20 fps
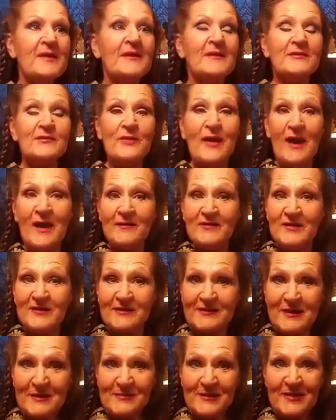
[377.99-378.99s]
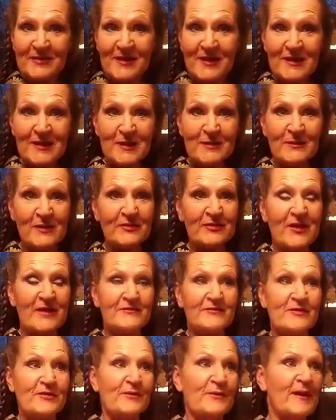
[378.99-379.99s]
So obviously, I've been thinking about
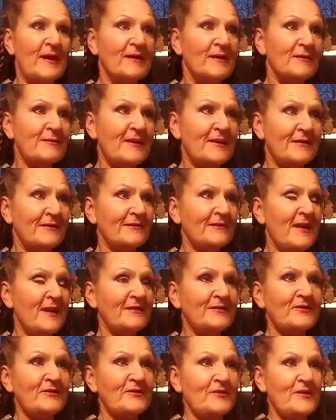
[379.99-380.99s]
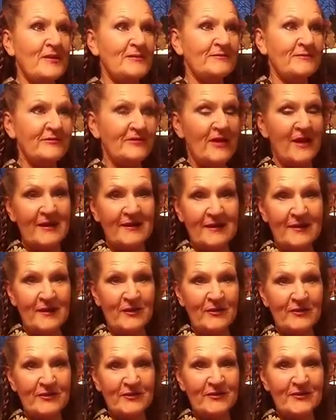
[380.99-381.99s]
that for a while because that just came flying
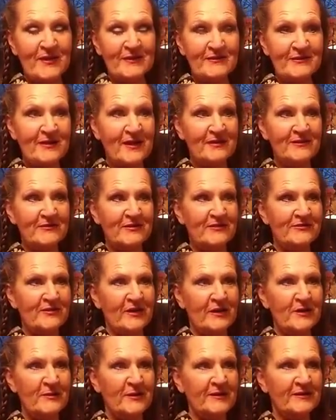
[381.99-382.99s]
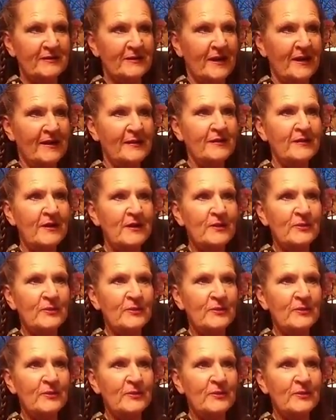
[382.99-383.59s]
out. So that's kind of a funny one today.